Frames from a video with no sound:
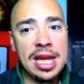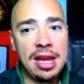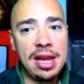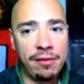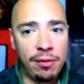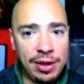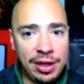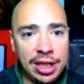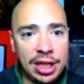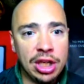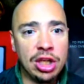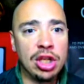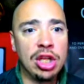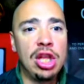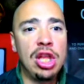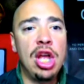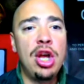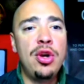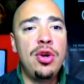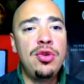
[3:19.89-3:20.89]
If we can
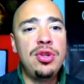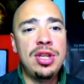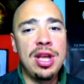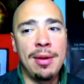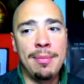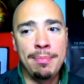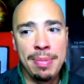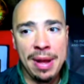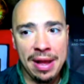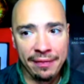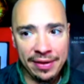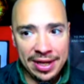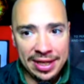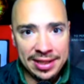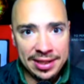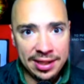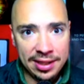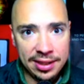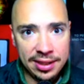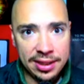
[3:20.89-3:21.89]
close above
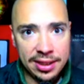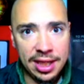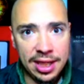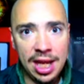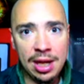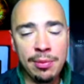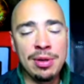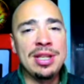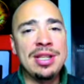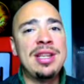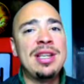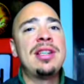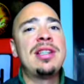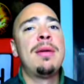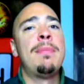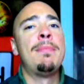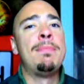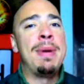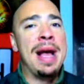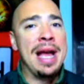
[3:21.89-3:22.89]
it and we see
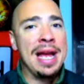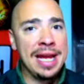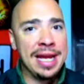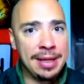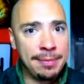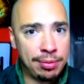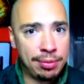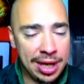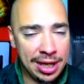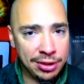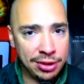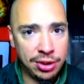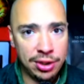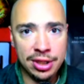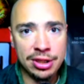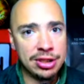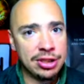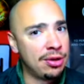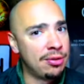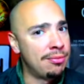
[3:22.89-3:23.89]
some buying pressure
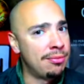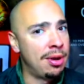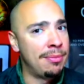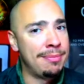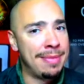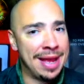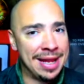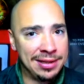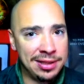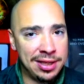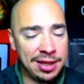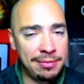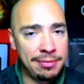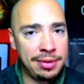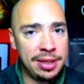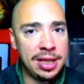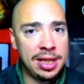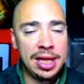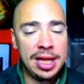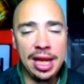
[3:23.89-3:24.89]
and some
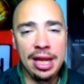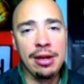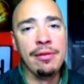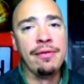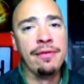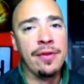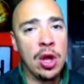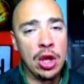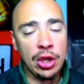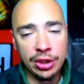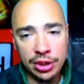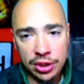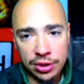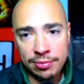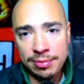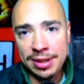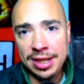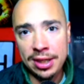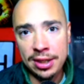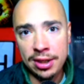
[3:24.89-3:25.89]
momentum and
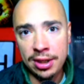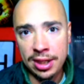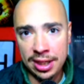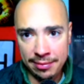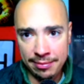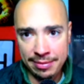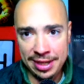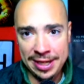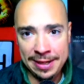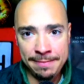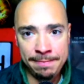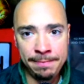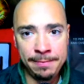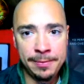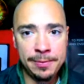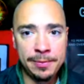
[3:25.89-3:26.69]
volume here come in,